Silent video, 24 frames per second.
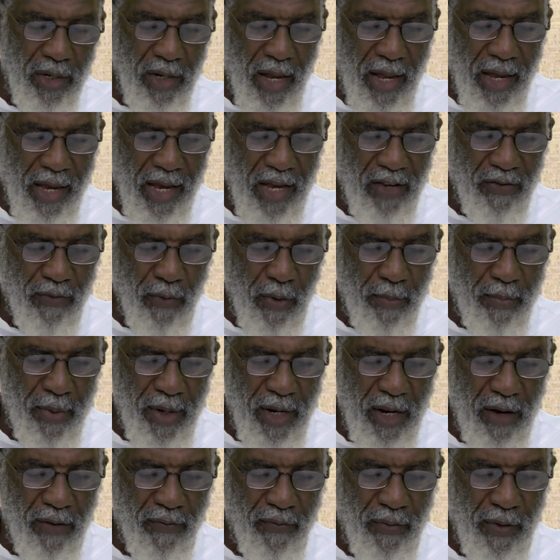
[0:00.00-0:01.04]
which Allah has
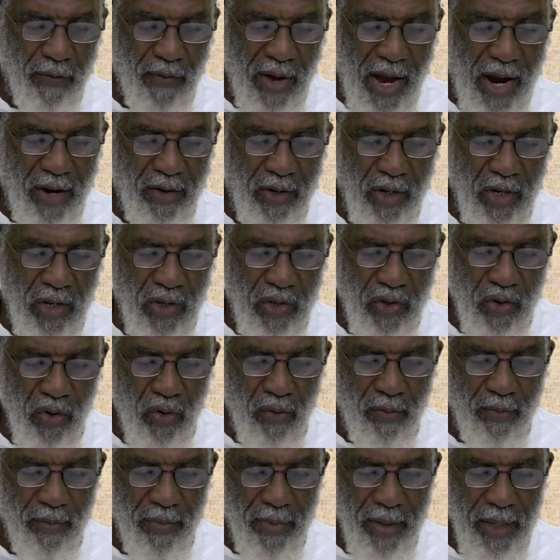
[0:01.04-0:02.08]
forbidden for the fire to
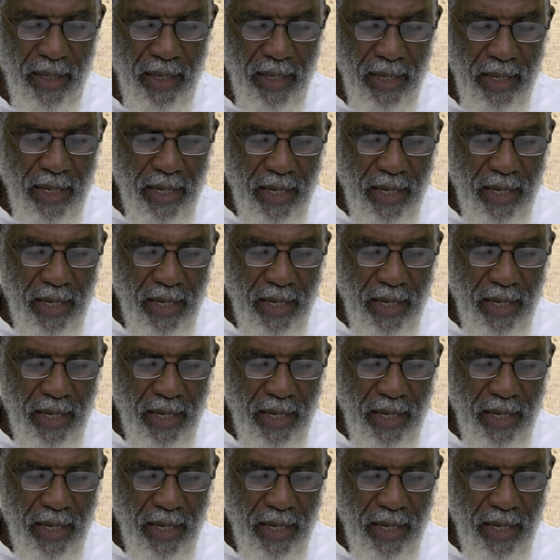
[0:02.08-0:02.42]
consume.